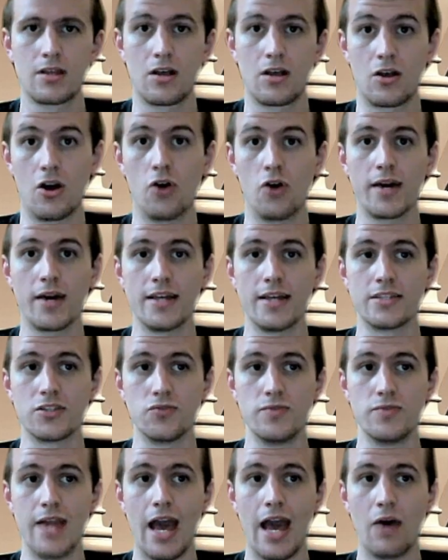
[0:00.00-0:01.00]
Okay, so
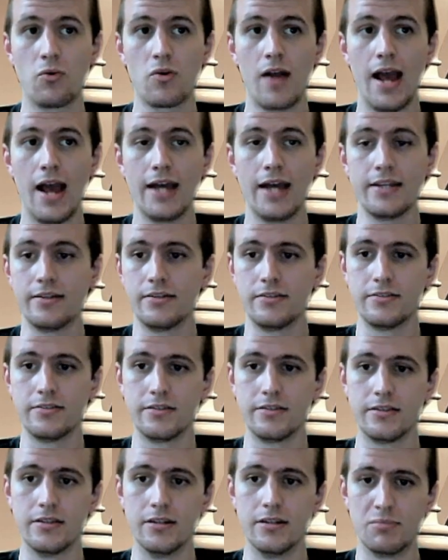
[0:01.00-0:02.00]
now we're at
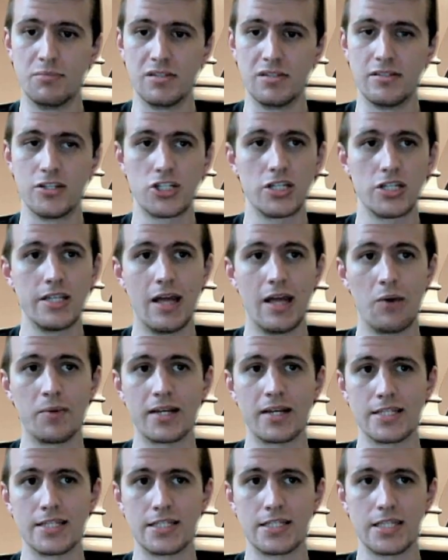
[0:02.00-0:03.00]
the position that we
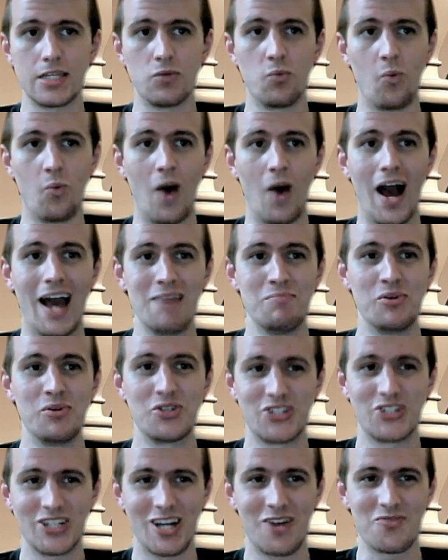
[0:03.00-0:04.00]
can see why
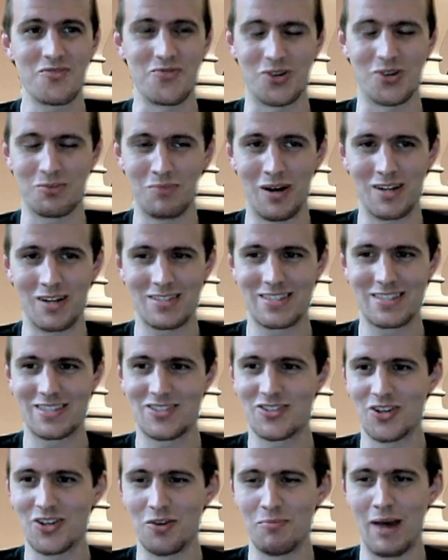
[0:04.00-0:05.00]
pushing our rook pawns is
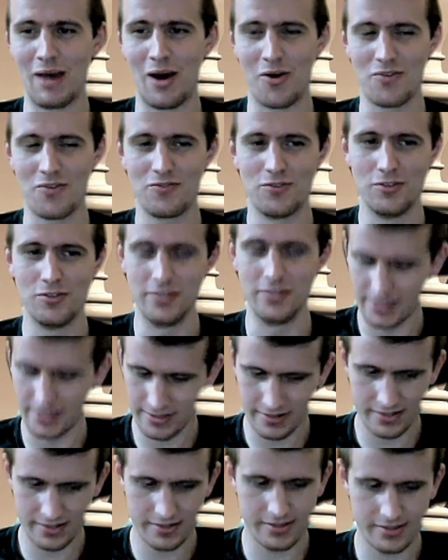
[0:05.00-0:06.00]
so powerful.
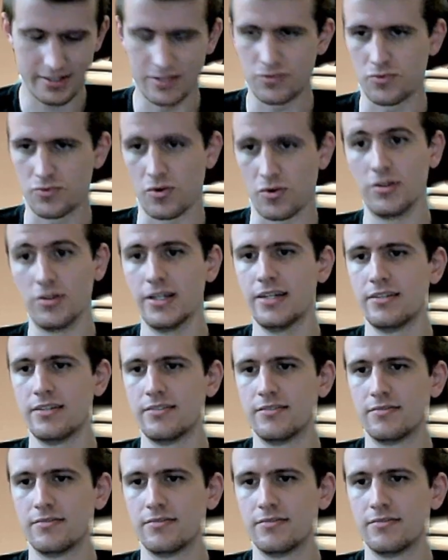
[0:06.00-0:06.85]
Let's roll it.